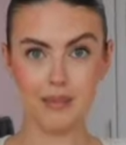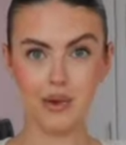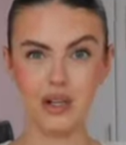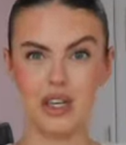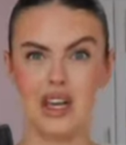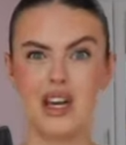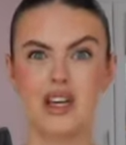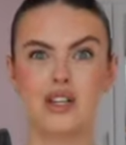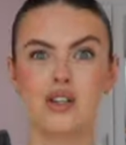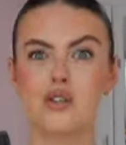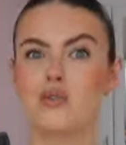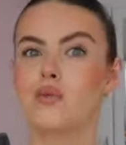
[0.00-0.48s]
But
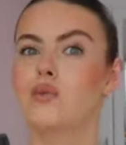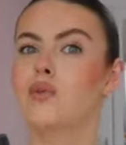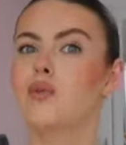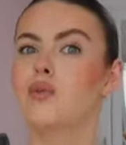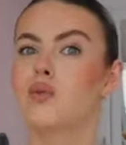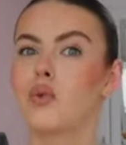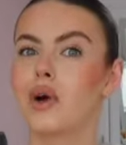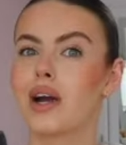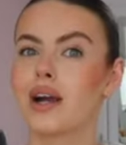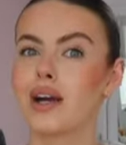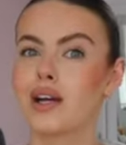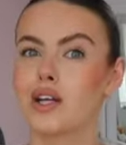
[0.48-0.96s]
yeah, I just
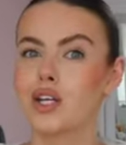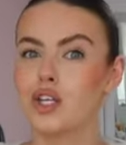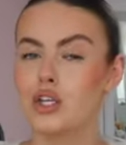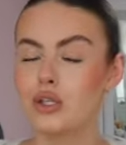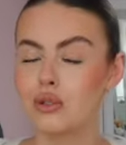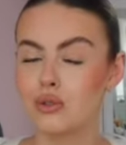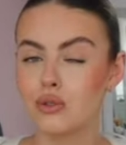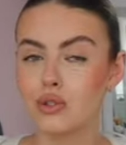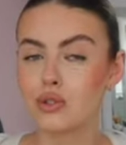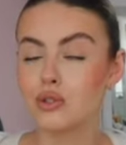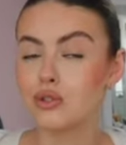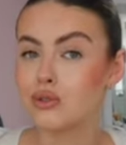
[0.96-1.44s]
would wear
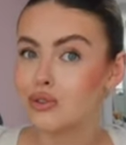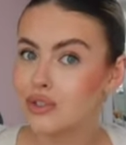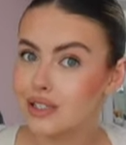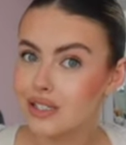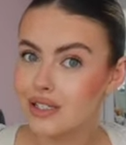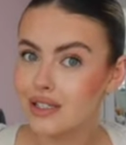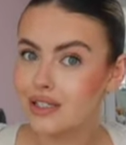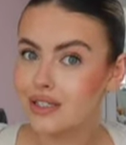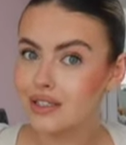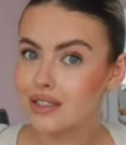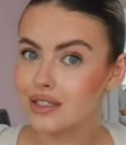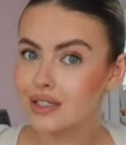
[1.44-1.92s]
nude
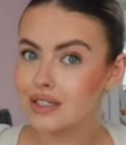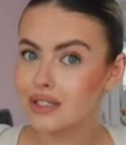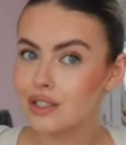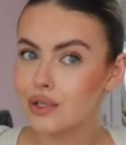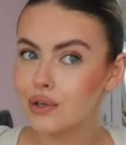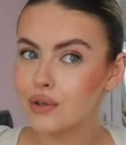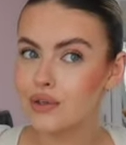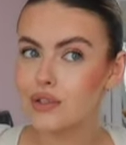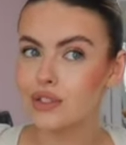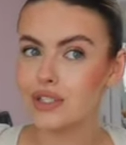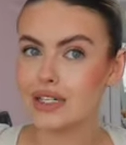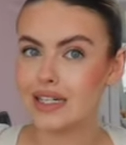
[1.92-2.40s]
undies
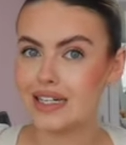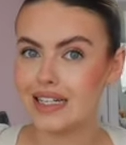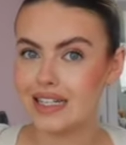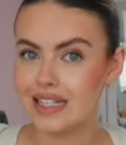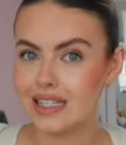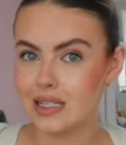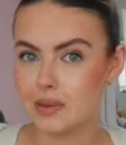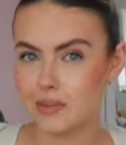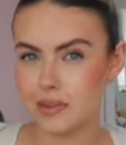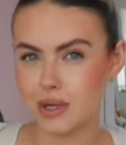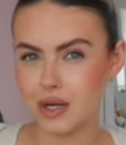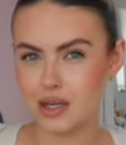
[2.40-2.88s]

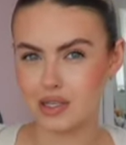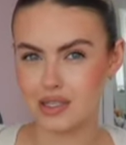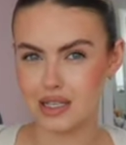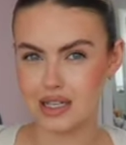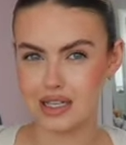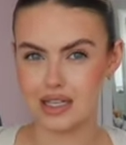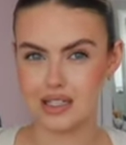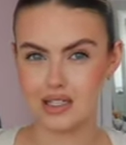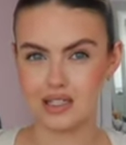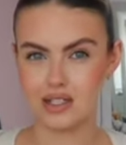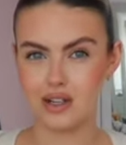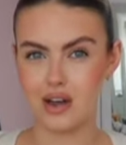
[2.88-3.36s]
underneath because
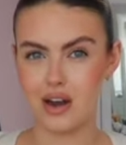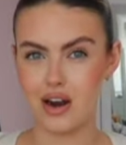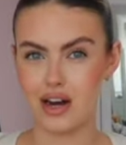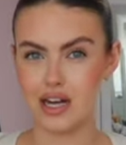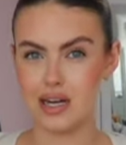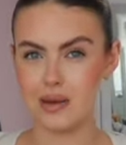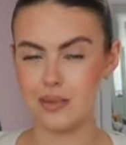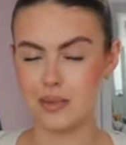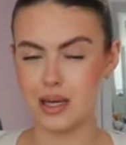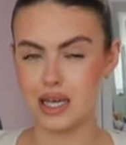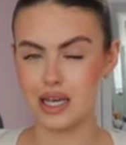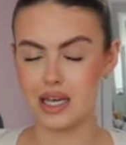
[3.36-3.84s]
it is a
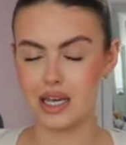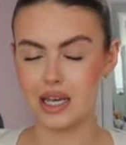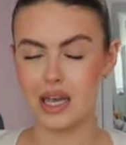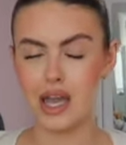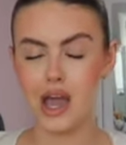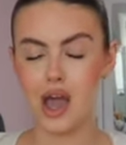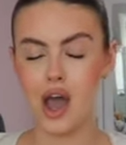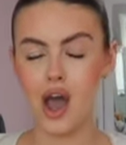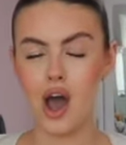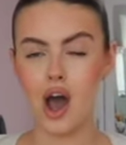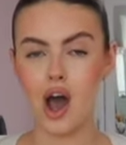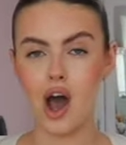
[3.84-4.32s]
tiny bit
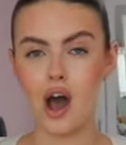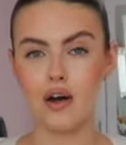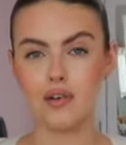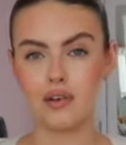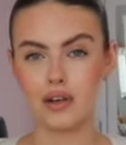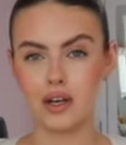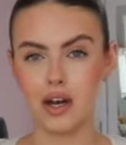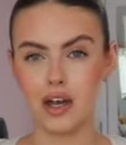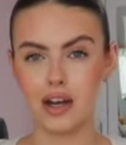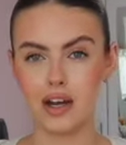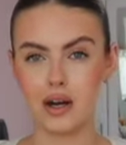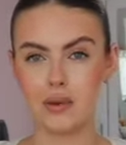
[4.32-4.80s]

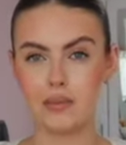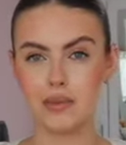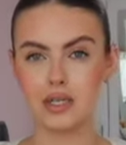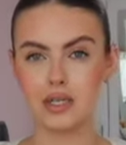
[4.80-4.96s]
of a lighter